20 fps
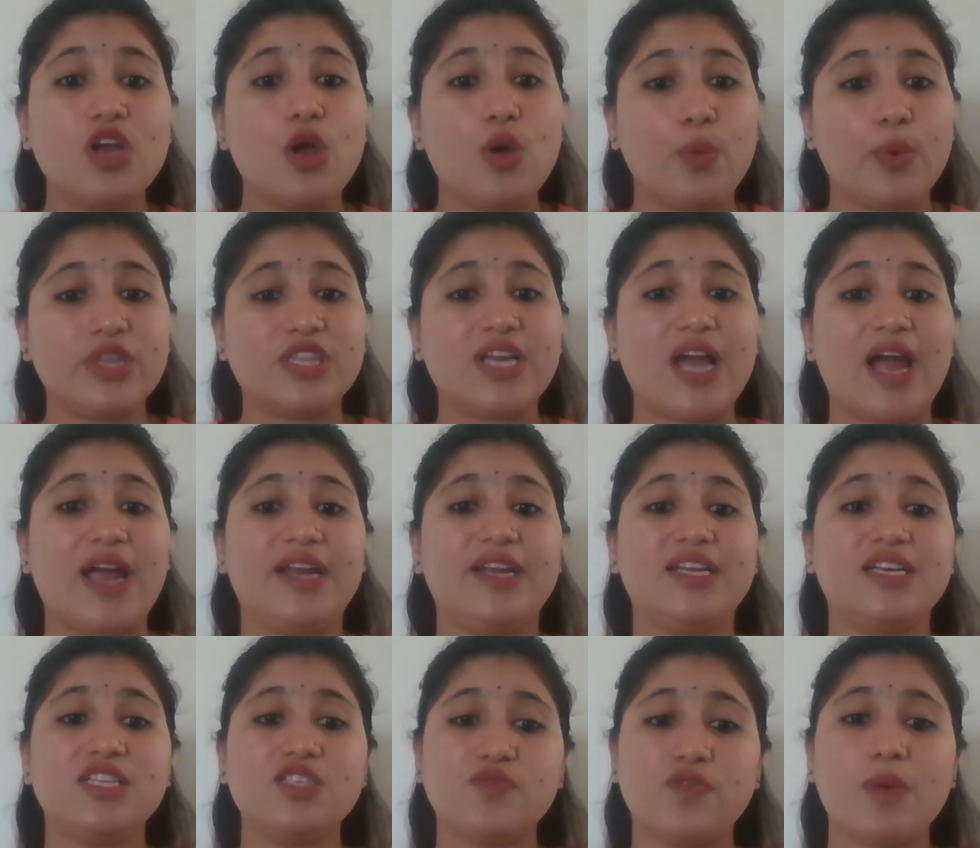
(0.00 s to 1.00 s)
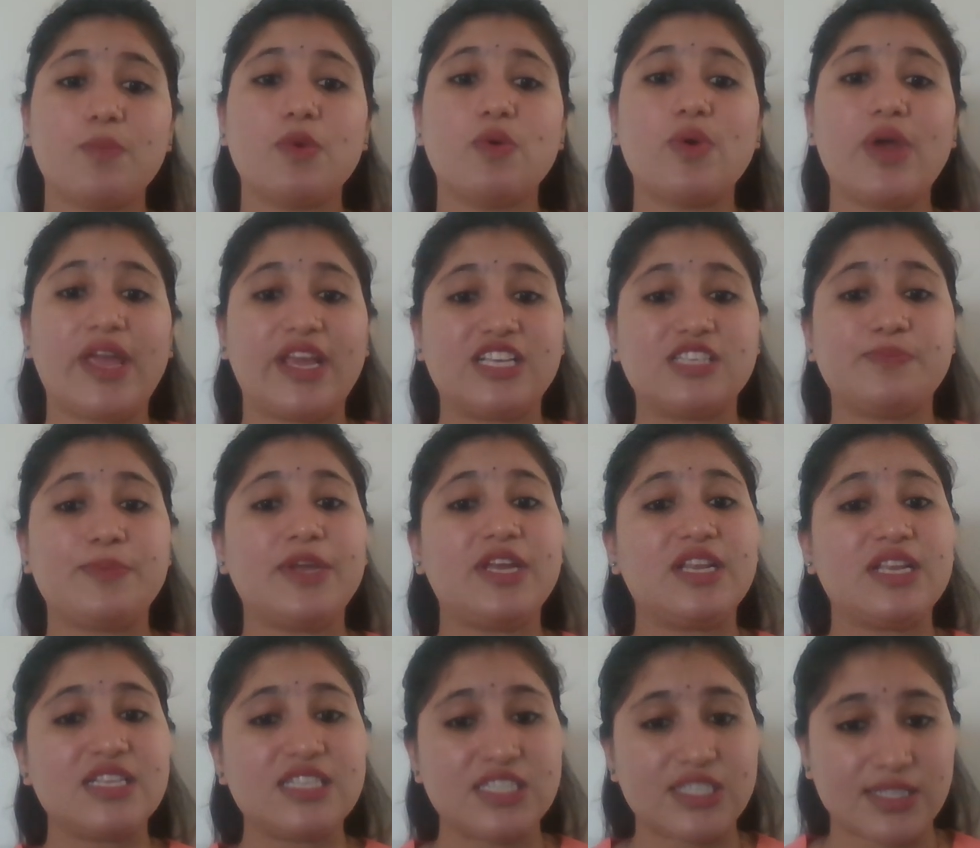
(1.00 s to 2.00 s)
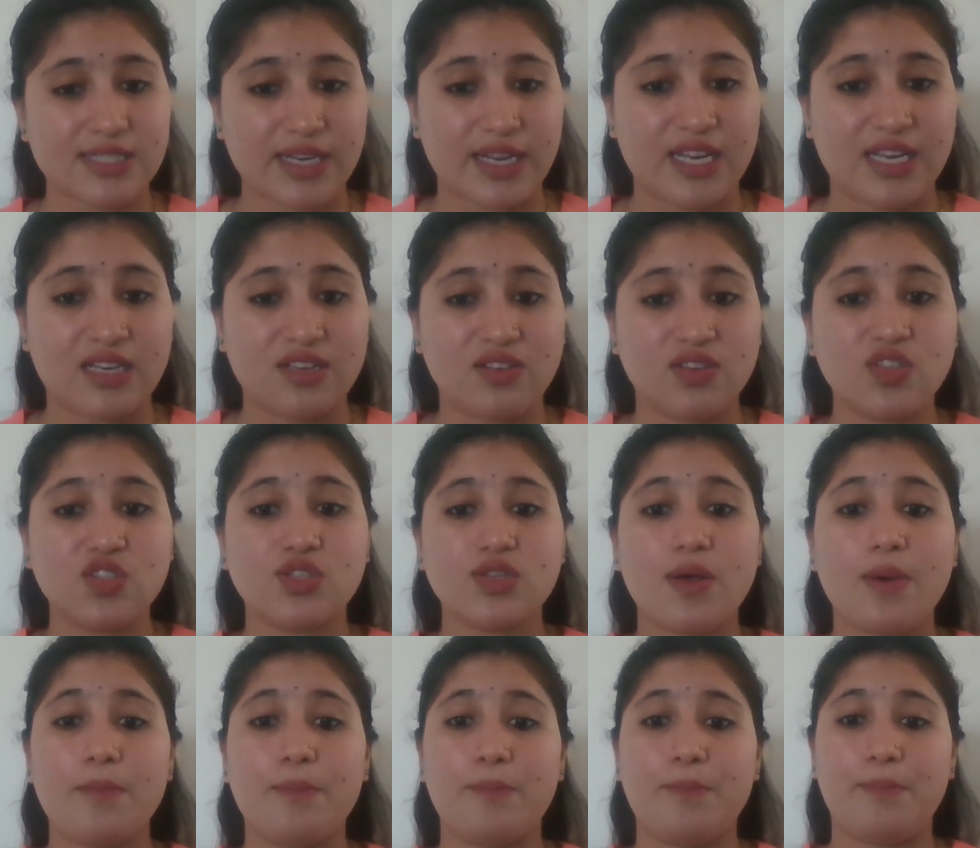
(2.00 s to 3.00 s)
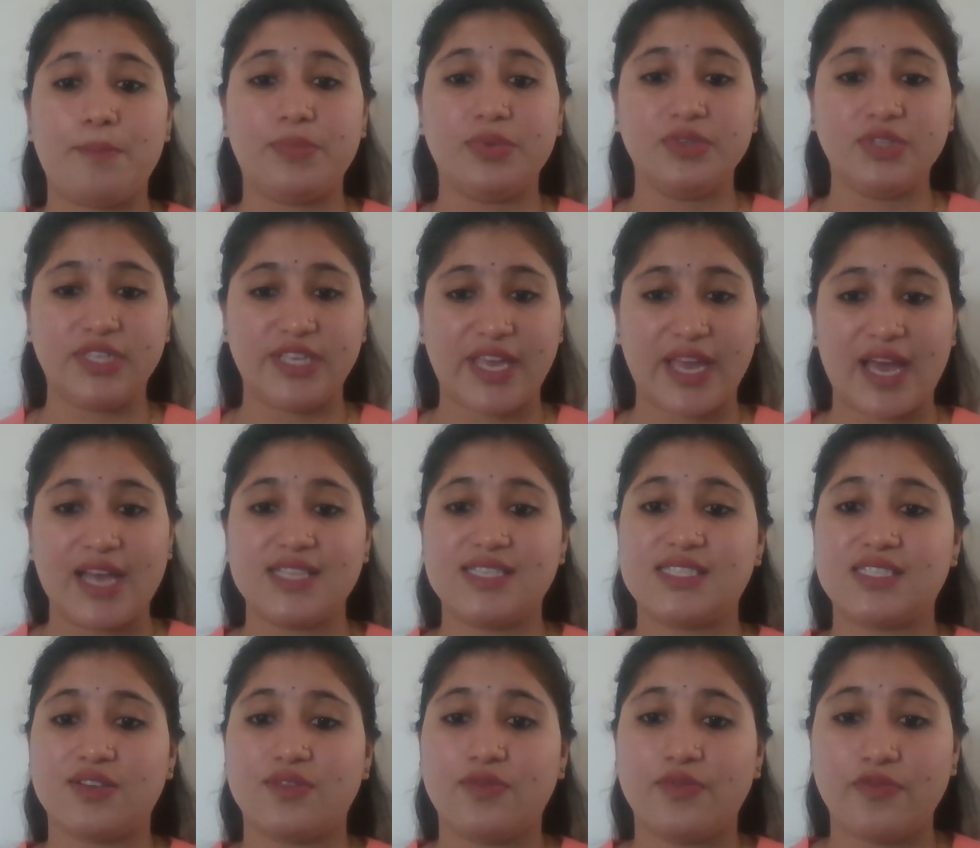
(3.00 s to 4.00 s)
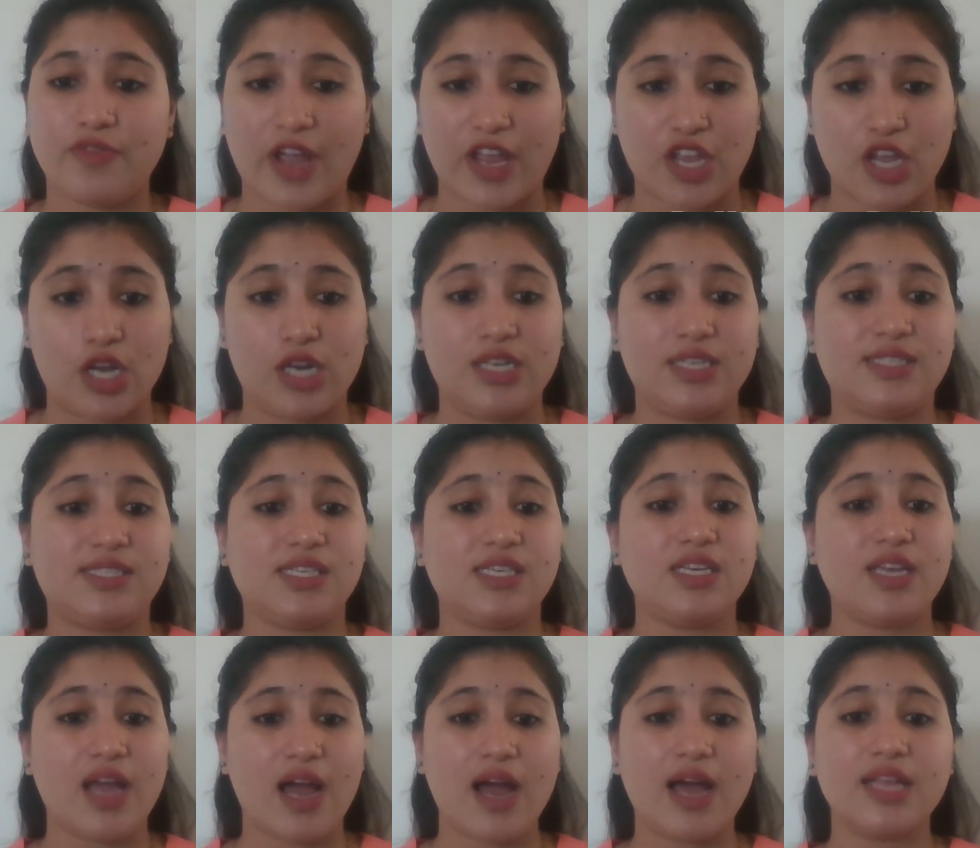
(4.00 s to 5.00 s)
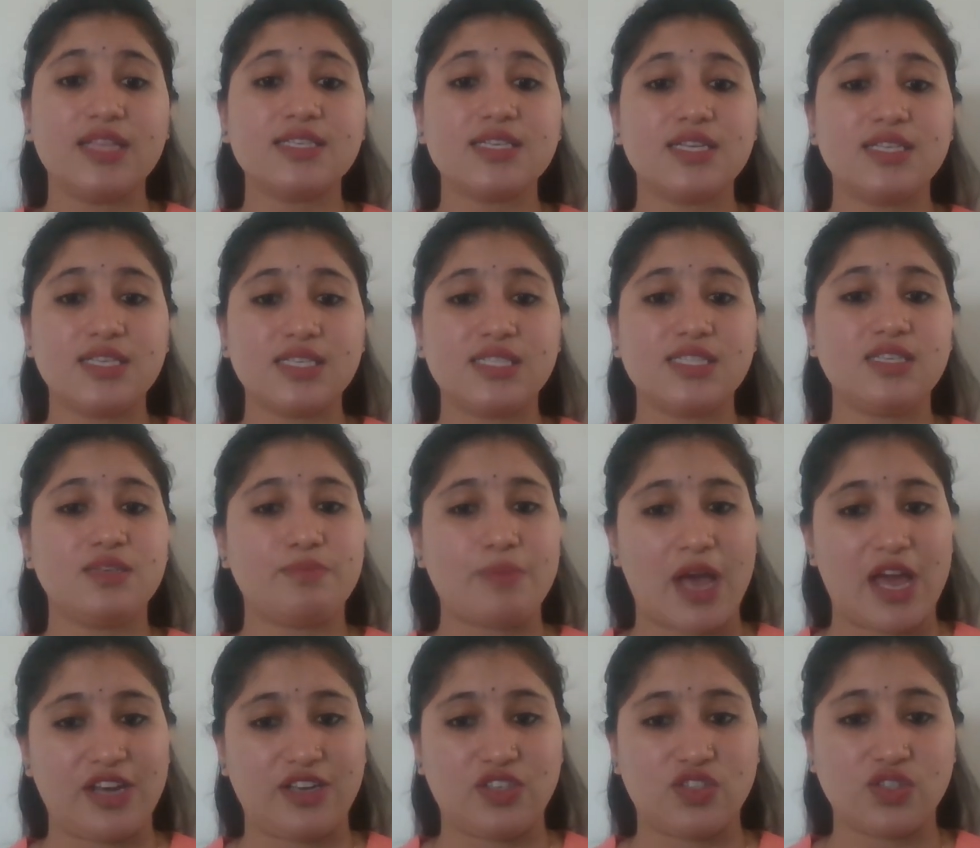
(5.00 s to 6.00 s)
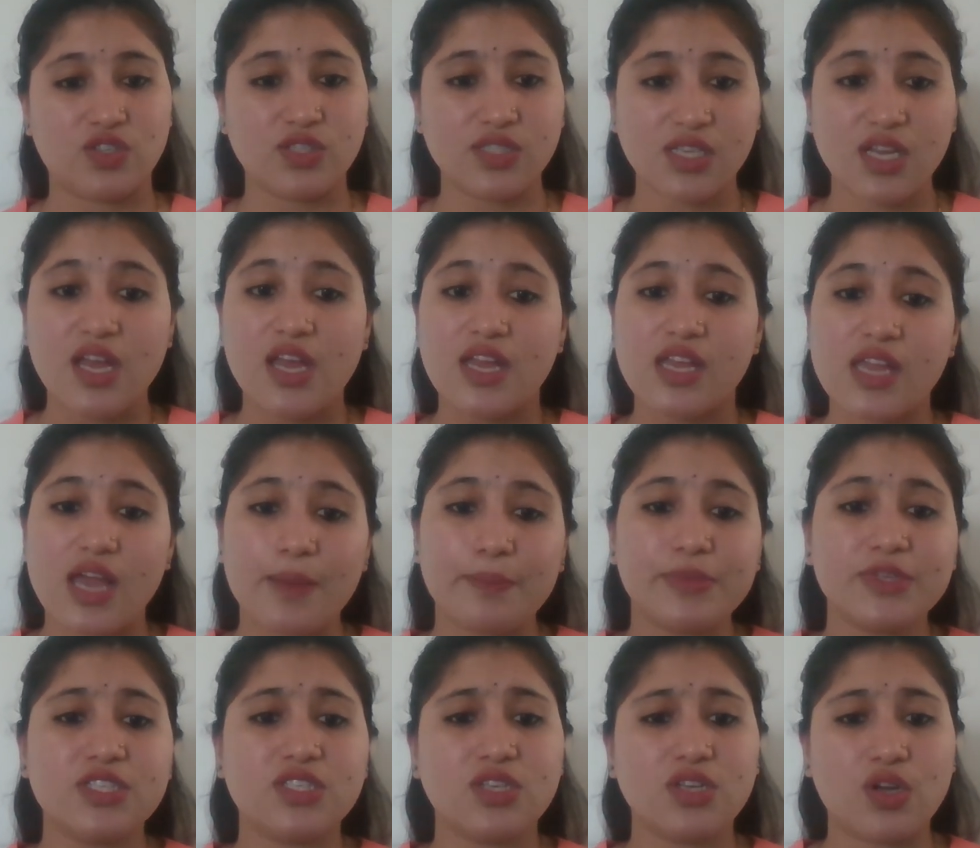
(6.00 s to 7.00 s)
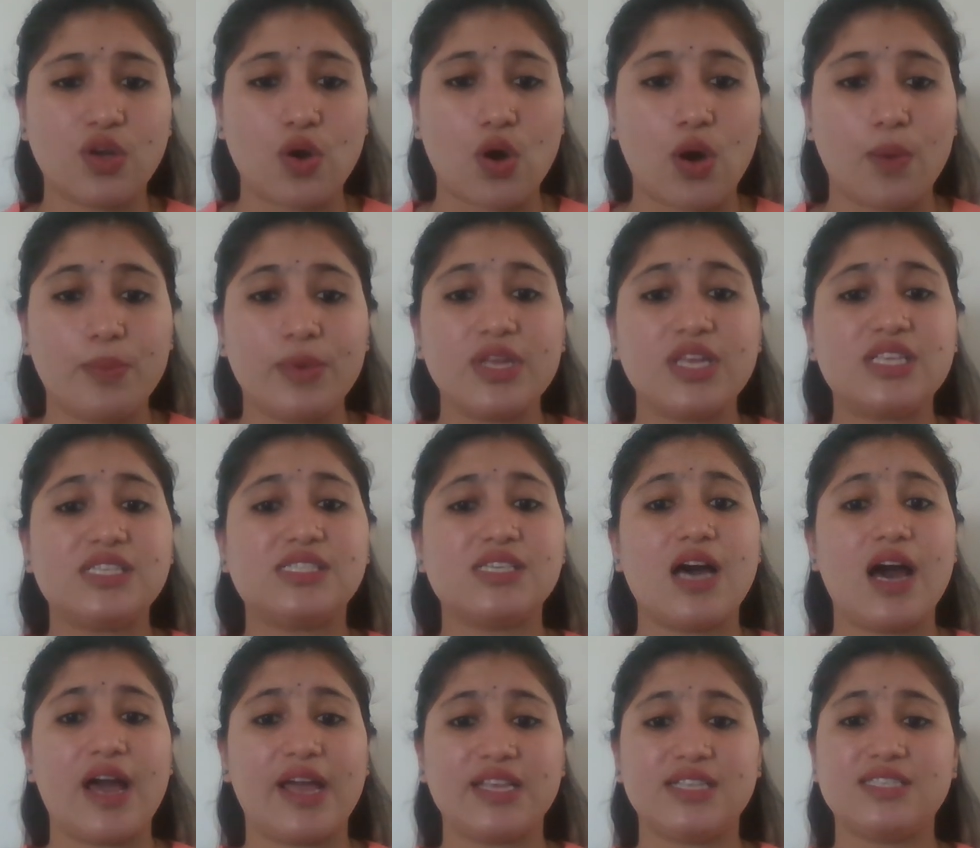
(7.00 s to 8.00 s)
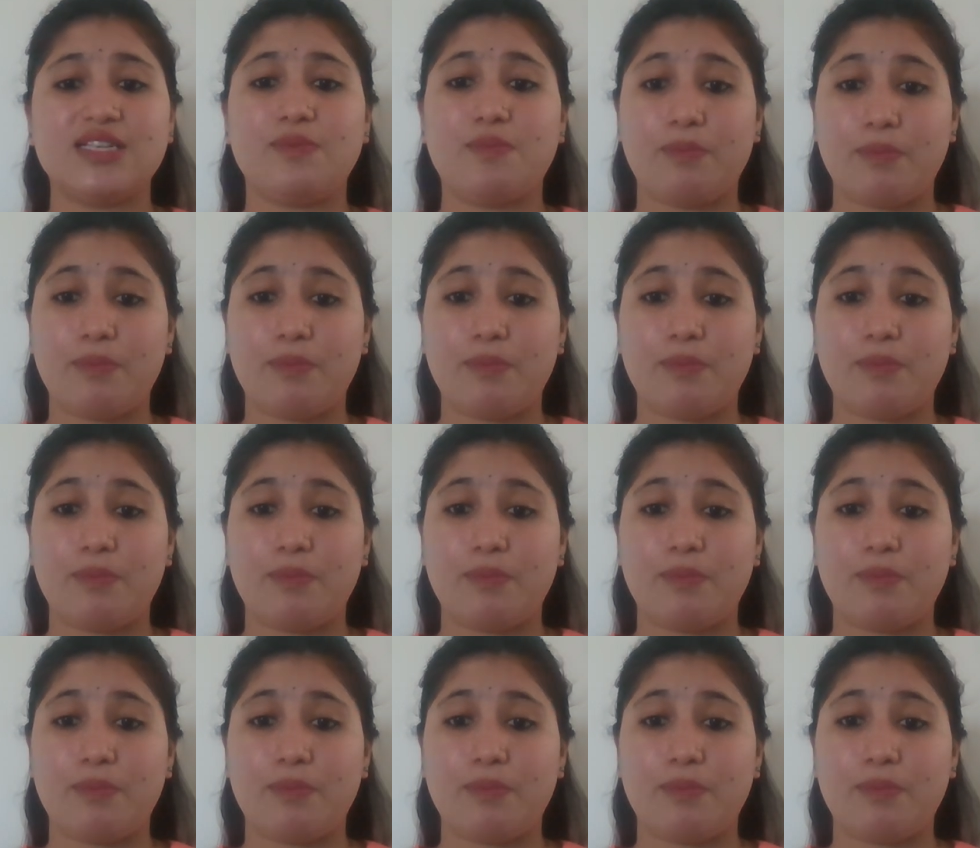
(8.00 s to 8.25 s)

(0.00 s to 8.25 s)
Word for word: With guidance from our experienced trainers, guest faculty and industry managers, Campus to Corp is the ideal